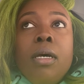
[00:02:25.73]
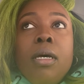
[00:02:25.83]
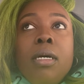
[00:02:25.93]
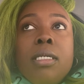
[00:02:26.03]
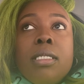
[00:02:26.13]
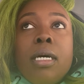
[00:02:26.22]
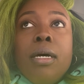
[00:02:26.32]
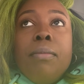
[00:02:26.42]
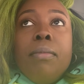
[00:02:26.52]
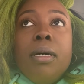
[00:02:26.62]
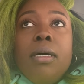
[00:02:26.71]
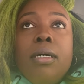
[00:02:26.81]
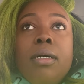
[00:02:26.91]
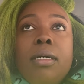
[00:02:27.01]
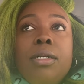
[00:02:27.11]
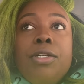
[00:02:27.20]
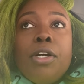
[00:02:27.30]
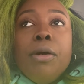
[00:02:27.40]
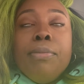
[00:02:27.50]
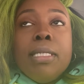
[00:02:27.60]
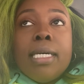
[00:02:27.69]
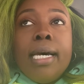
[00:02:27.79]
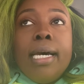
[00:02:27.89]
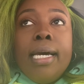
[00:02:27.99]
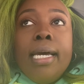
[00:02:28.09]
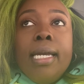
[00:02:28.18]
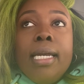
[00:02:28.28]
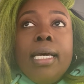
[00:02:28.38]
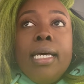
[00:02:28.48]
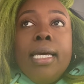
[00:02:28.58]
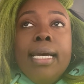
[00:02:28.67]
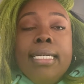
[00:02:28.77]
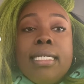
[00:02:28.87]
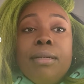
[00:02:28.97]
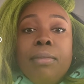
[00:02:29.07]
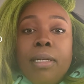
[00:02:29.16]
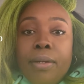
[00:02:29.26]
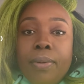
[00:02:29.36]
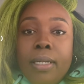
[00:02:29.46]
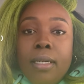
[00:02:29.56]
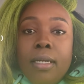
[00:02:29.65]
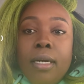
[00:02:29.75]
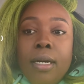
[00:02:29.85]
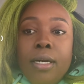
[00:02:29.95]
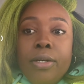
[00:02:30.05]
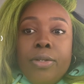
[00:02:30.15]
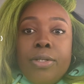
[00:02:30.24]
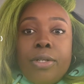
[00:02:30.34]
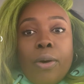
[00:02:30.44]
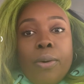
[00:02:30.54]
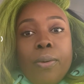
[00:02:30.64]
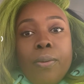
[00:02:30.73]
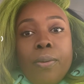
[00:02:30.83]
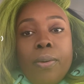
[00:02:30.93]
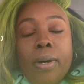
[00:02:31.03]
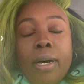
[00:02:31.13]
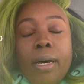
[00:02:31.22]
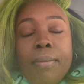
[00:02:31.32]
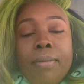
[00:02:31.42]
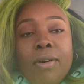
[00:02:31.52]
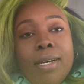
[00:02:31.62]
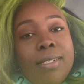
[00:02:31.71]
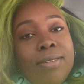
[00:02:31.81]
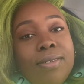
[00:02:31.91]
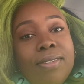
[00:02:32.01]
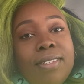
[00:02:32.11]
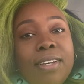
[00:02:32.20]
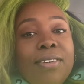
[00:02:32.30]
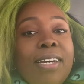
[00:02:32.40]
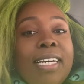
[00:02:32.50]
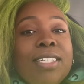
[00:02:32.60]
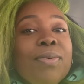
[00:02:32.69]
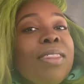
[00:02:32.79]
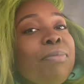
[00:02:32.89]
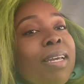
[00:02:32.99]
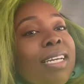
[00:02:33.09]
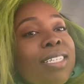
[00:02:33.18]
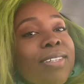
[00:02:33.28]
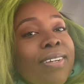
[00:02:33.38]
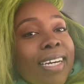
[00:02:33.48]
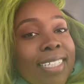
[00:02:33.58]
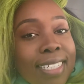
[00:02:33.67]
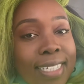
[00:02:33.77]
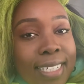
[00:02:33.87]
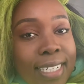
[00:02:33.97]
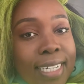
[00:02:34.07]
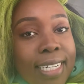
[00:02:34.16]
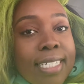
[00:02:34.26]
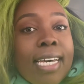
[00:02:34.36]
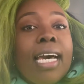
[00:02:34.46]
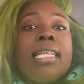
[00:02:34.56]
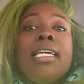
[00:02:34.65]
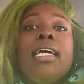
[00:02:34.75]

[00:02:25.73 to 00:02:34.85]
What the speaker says: some turpentine, and some liquid. So I'm going to take you guys with me so you guys can see exactly